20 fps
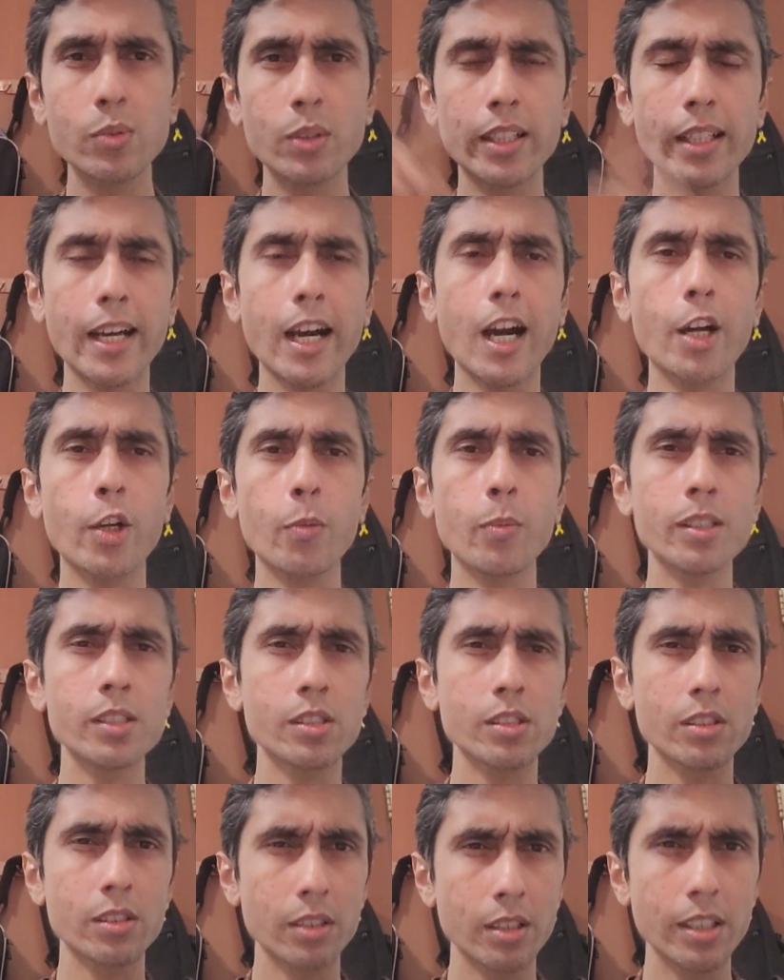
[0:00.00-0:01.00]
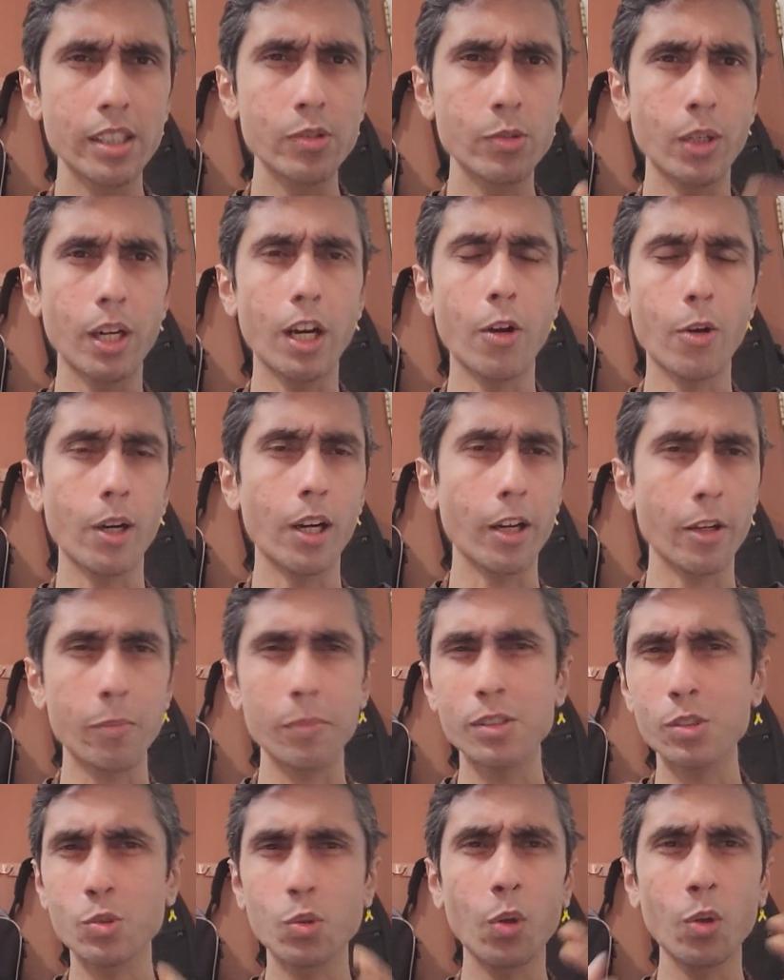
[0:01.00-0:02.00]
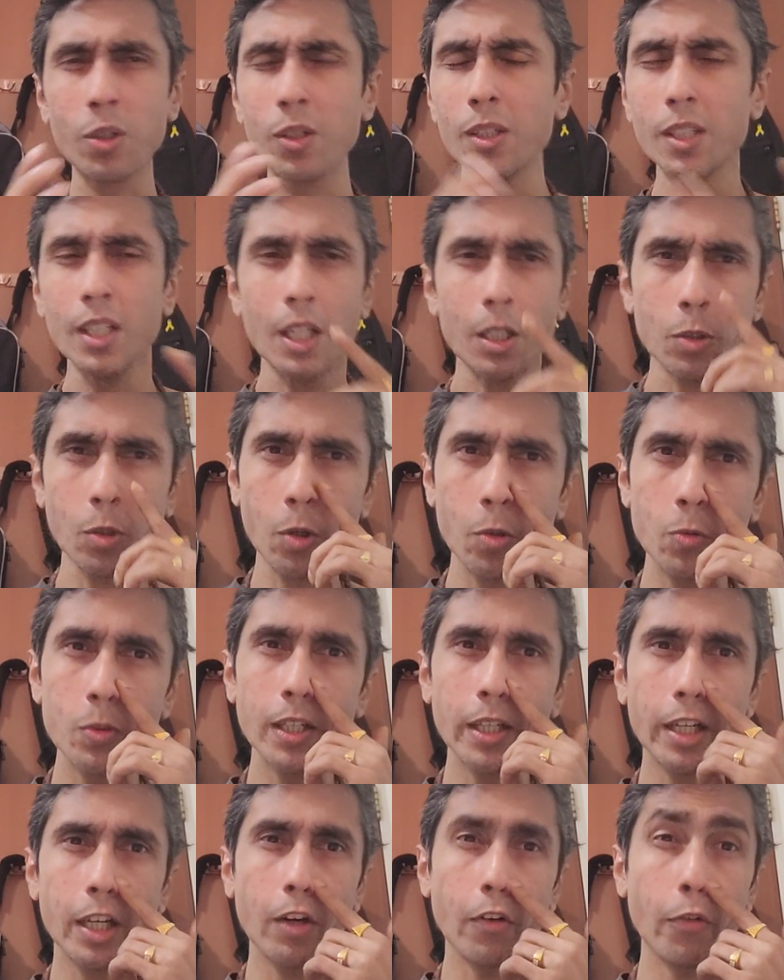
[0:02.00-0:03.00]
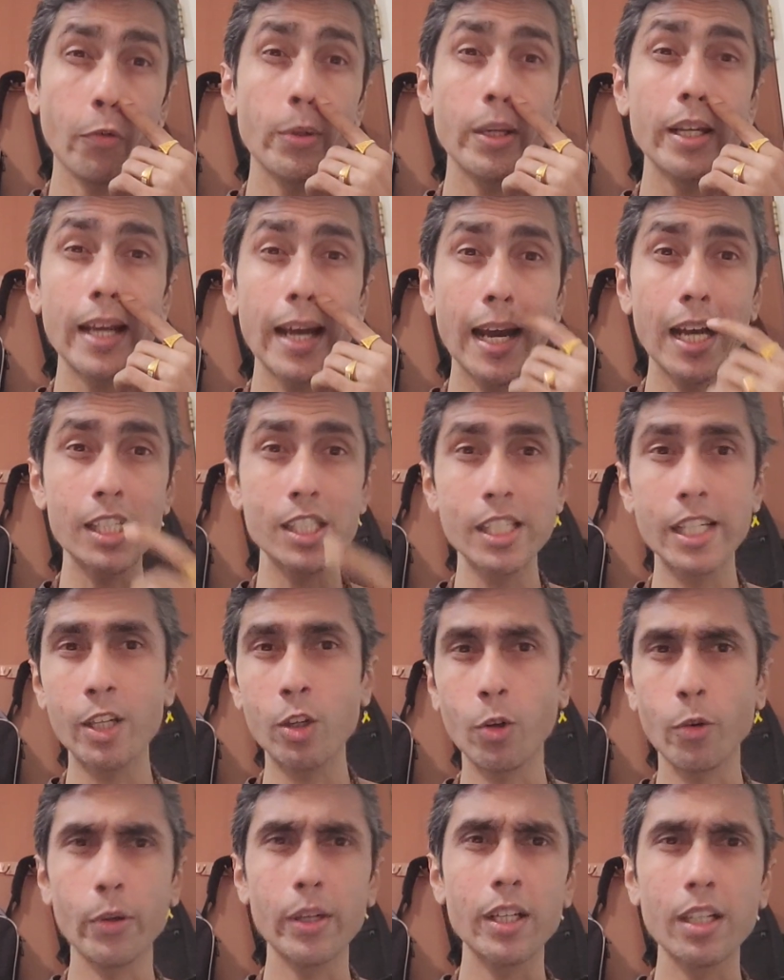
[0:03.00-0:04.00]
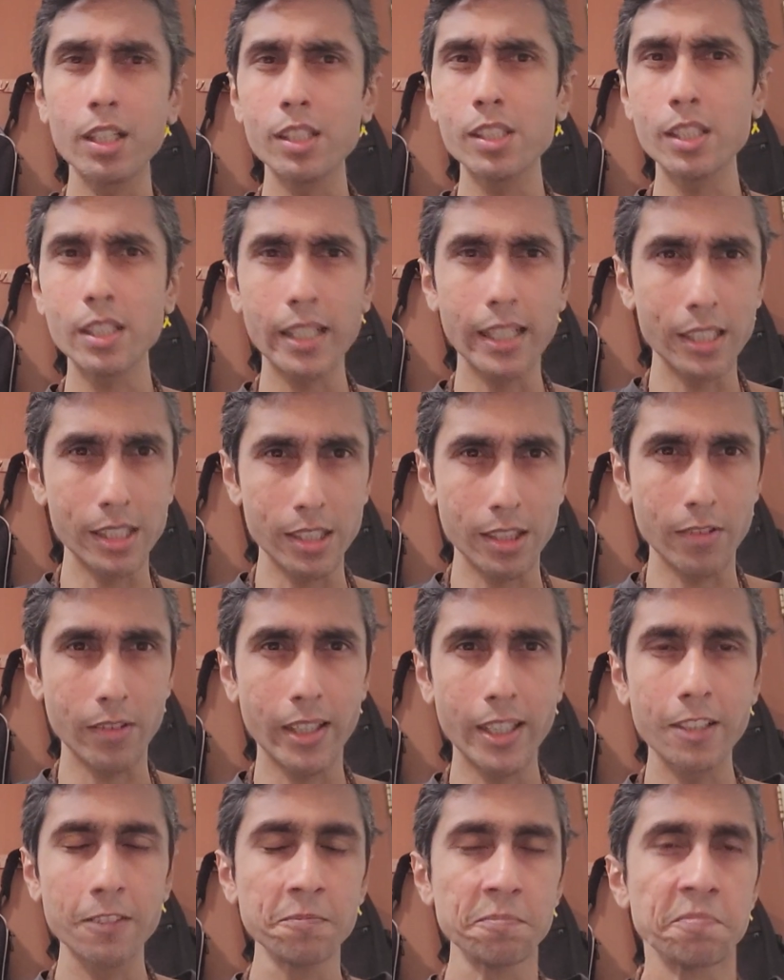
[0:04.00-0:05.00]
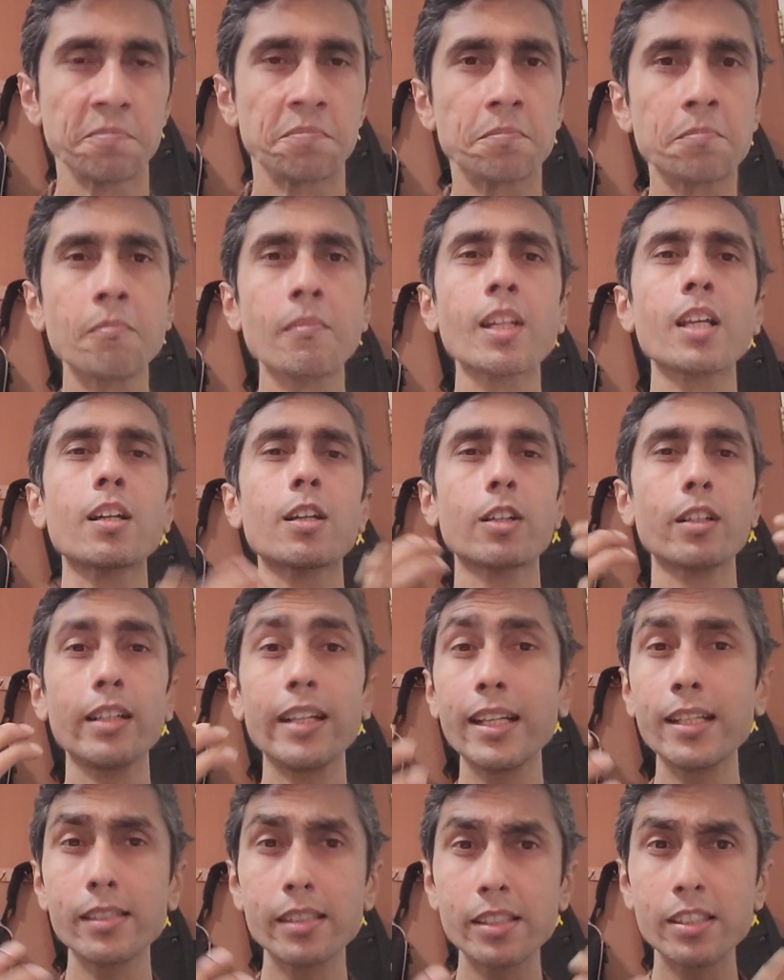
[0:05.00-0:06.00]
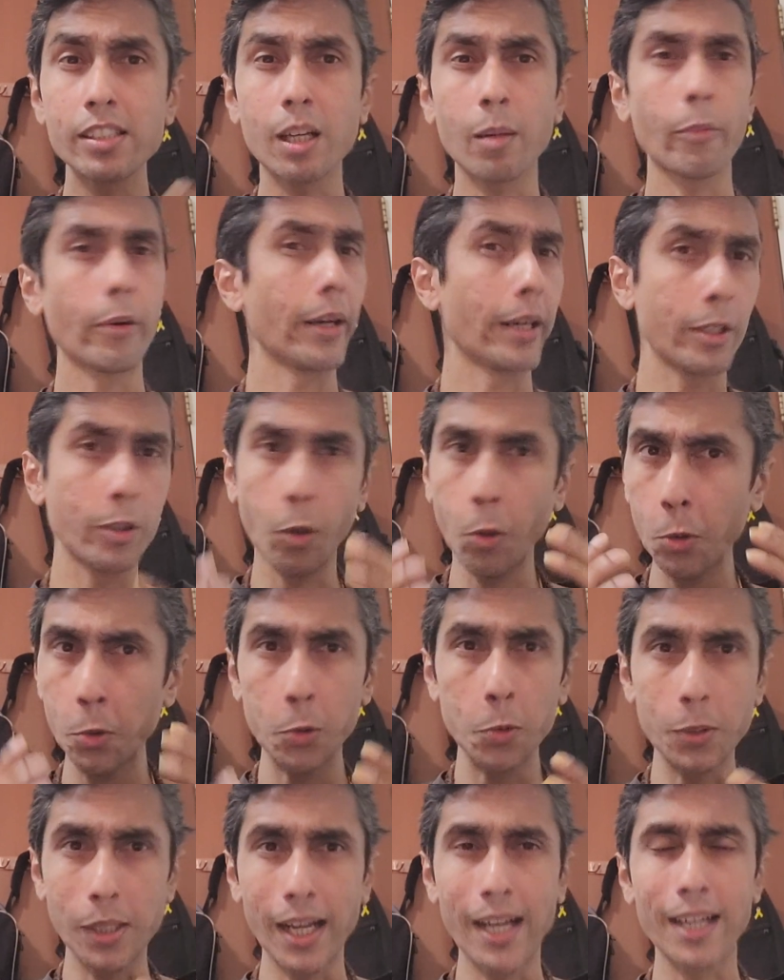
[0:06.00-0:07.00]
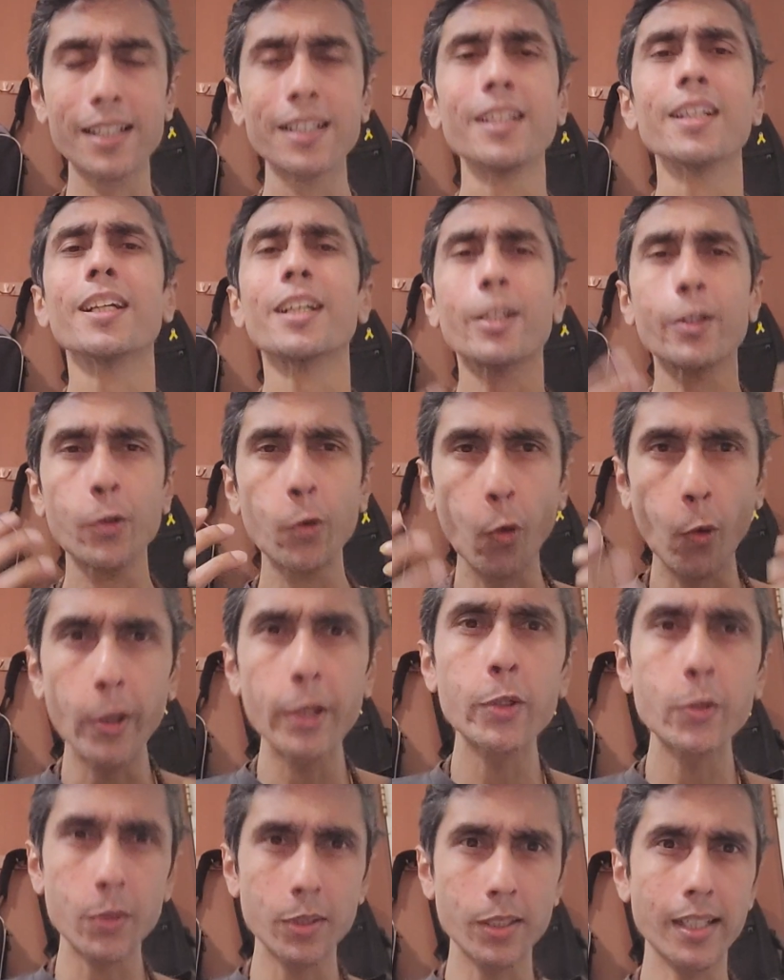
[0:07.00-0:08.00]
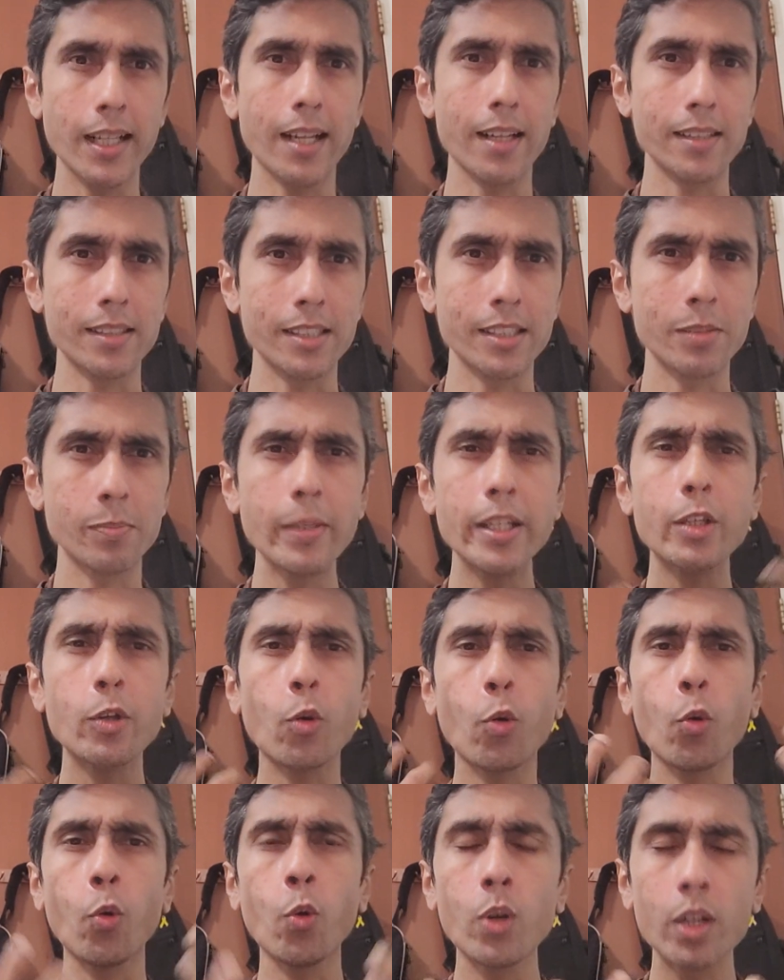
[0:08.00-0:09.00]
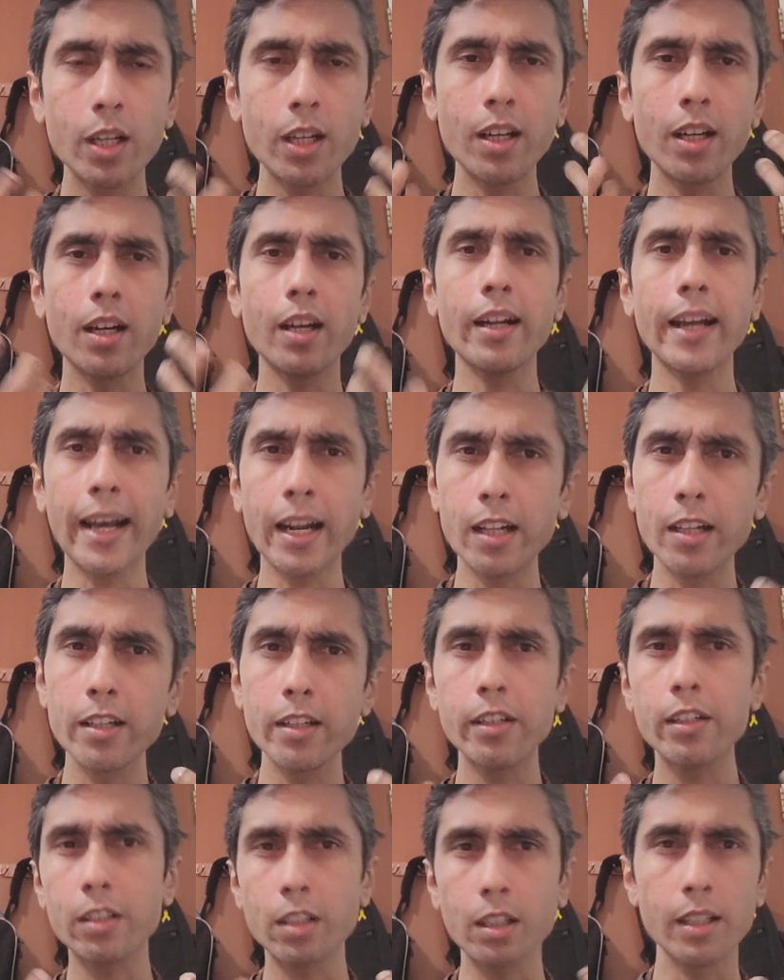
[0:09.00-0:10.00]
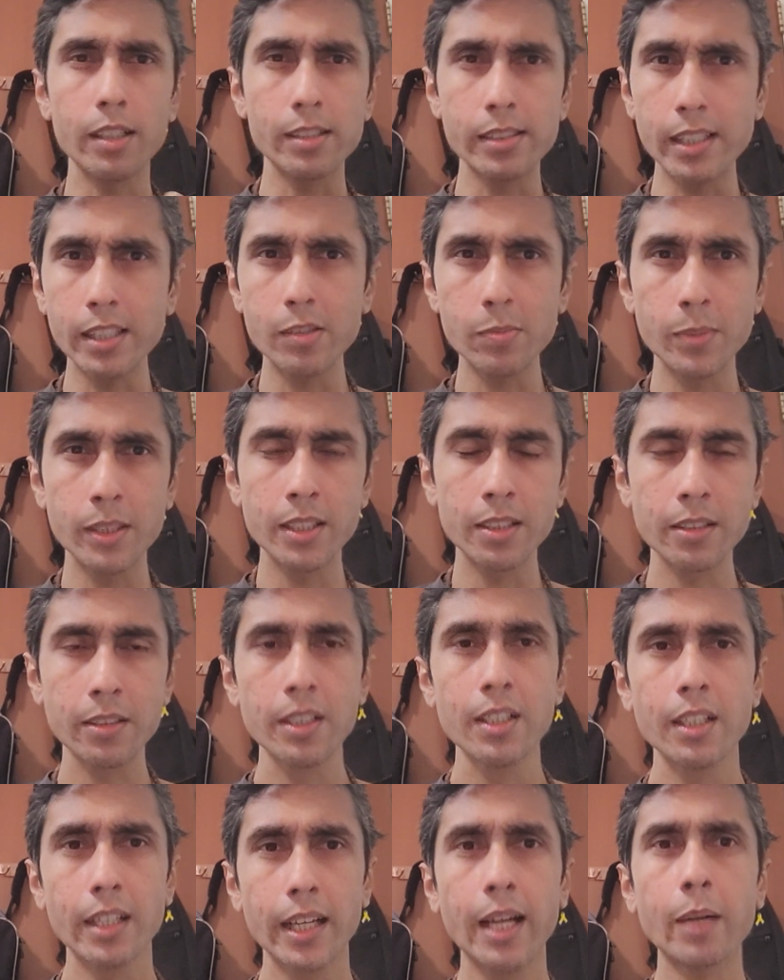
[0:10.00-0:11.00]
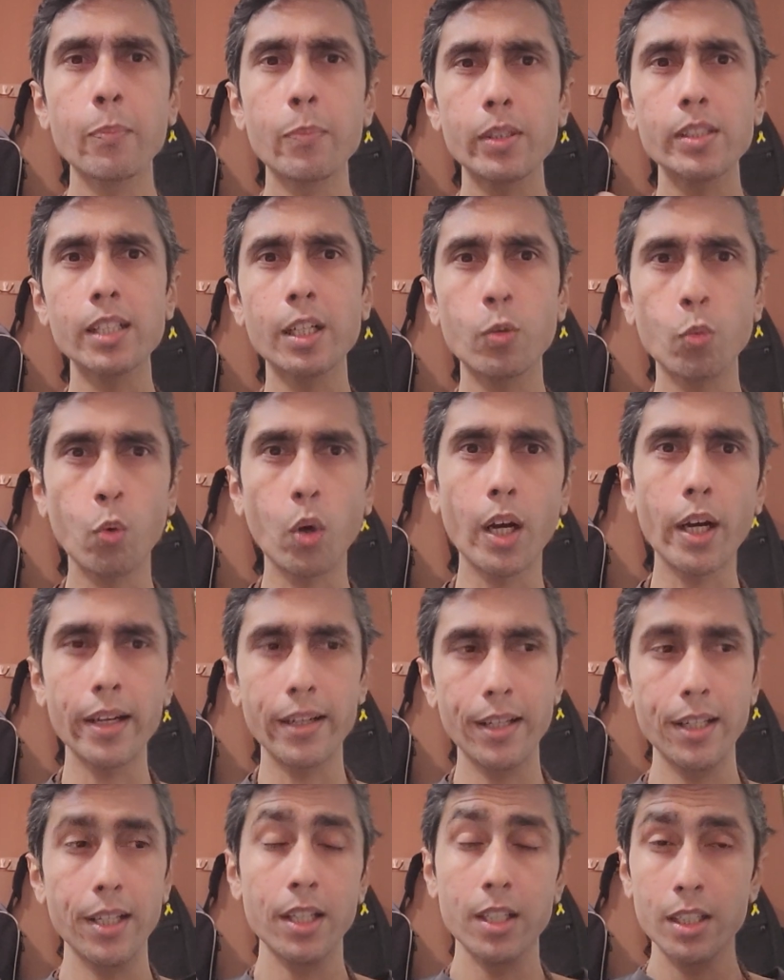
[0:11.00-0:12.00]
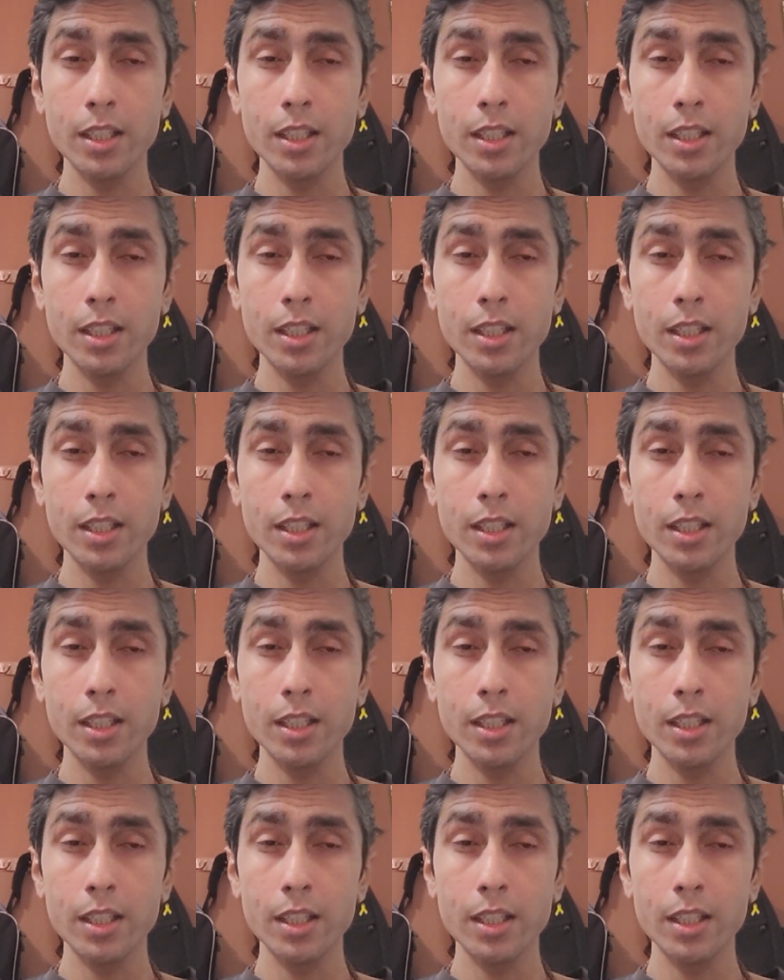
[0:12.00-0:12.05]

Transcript: were their arguments, these were our arguments. Don't do that kind of rehashing or regurgitation, right? Lazy summary. Don't do that. Go into analysis. Make your own analytical assessment and present why